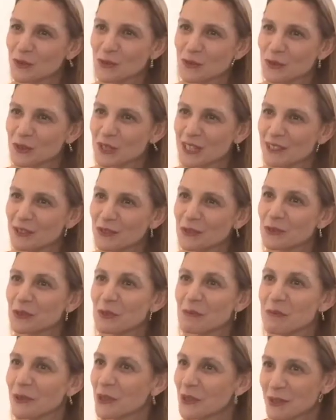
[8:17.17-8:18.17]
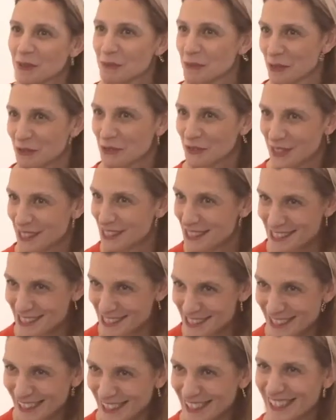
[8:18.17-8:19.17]
want to get to the bottom of
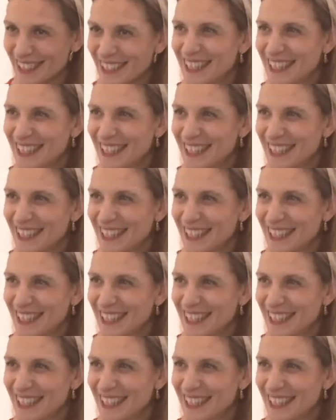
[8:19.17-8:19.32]
things.